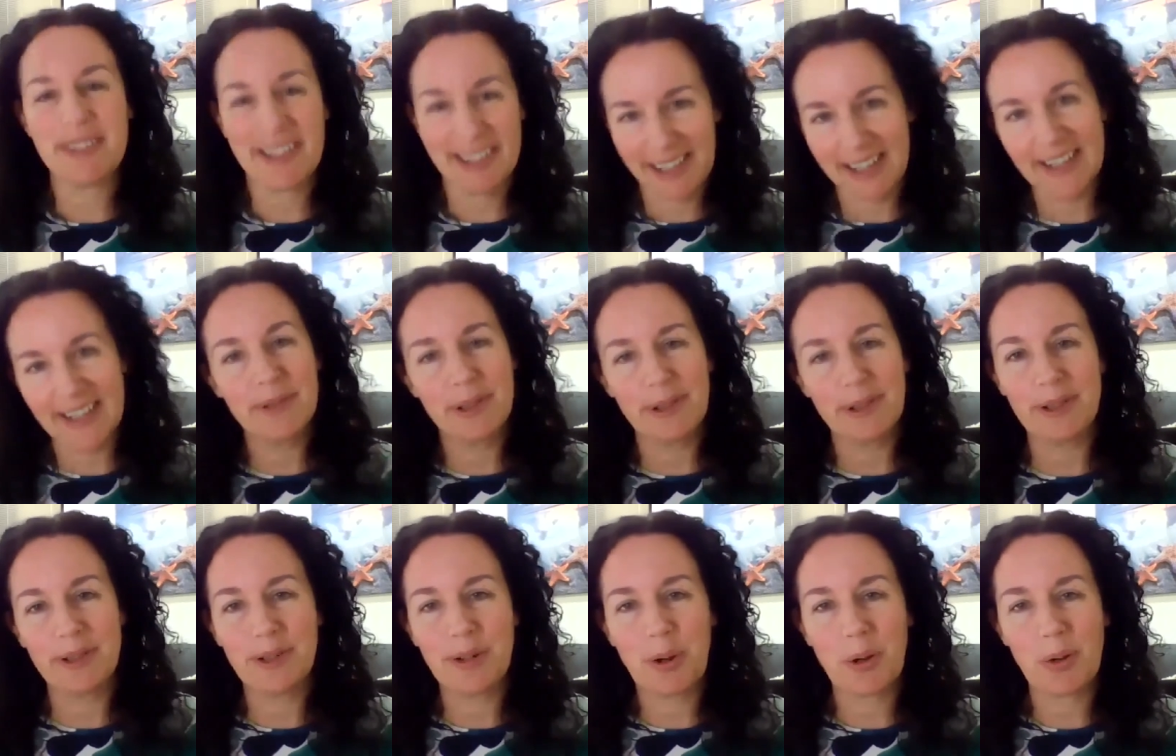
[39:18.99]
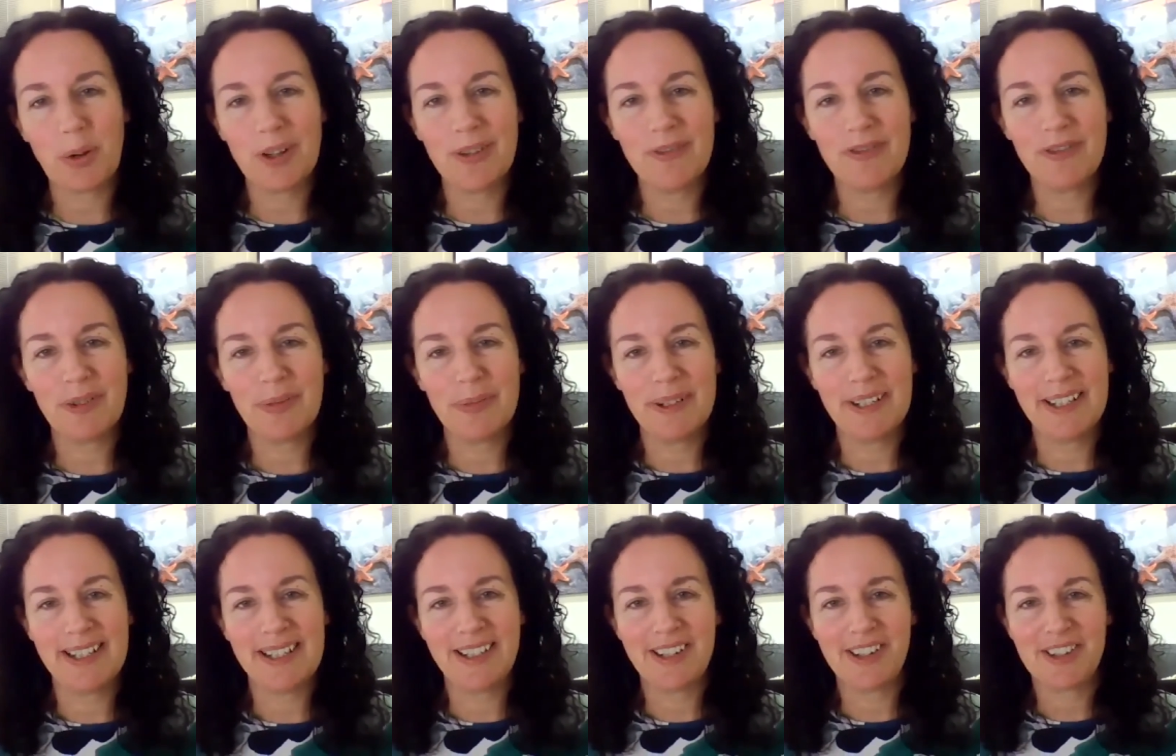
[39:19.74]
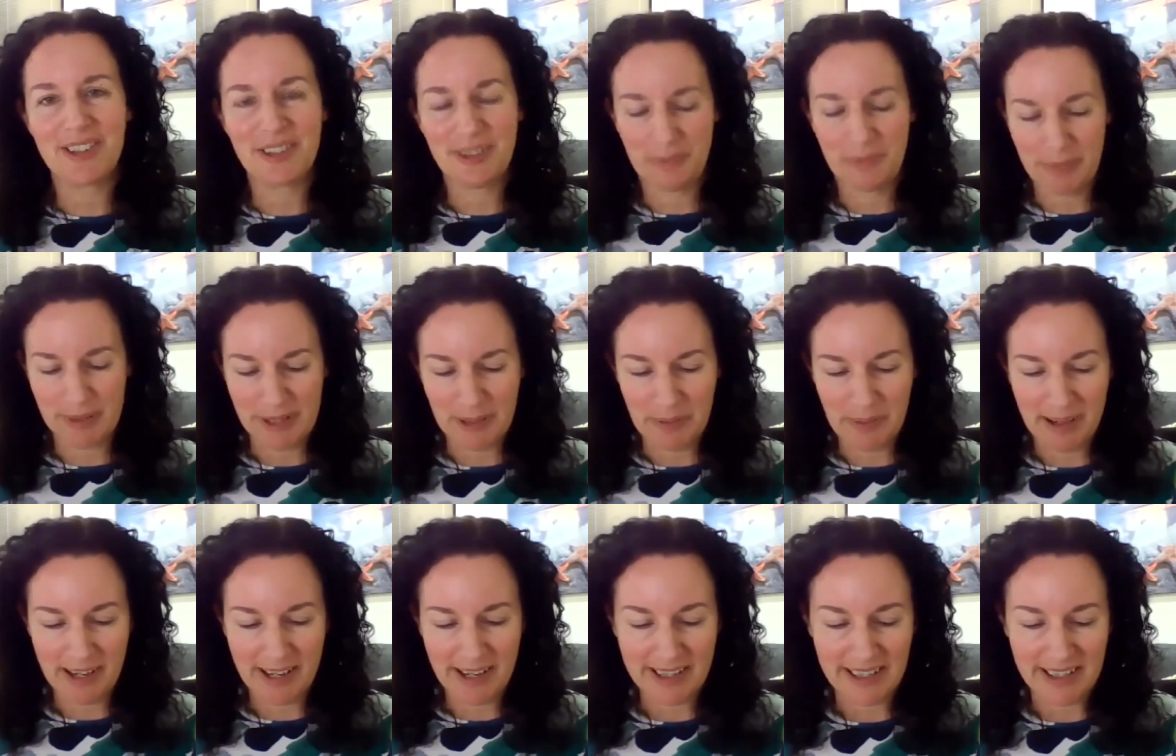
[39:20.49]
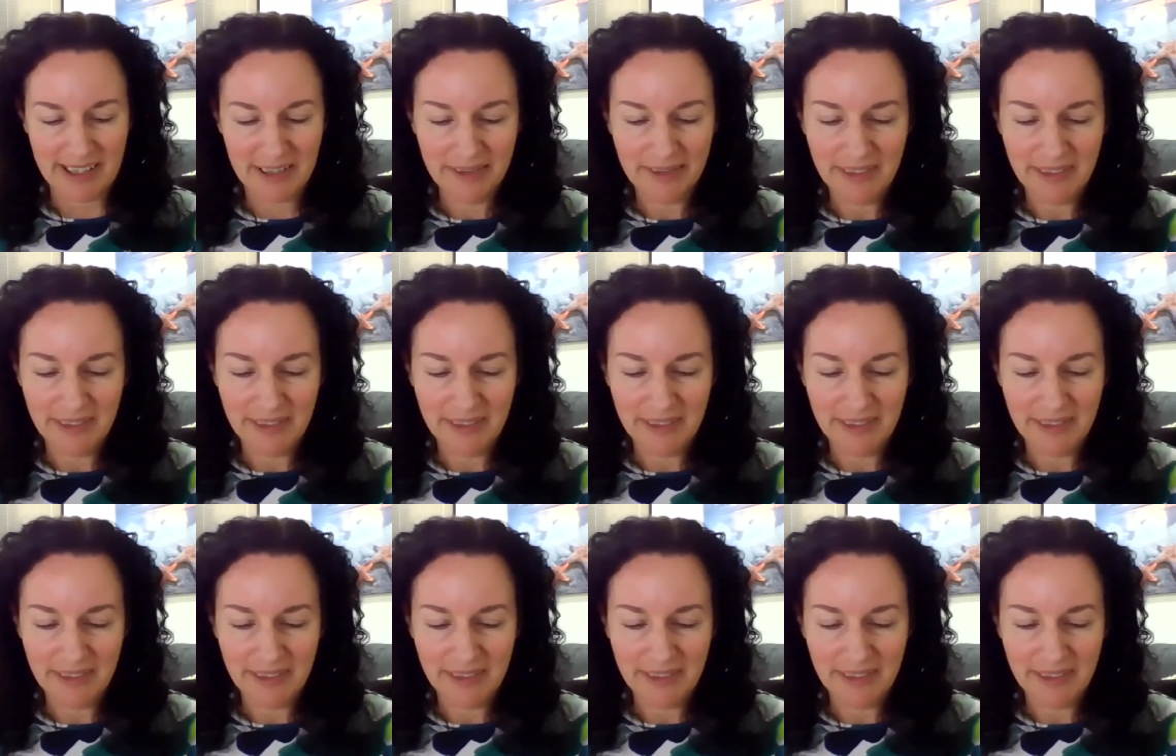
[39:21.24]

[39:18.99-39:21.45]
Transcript: I guess we could call it from an addiction perspective. Yeah, a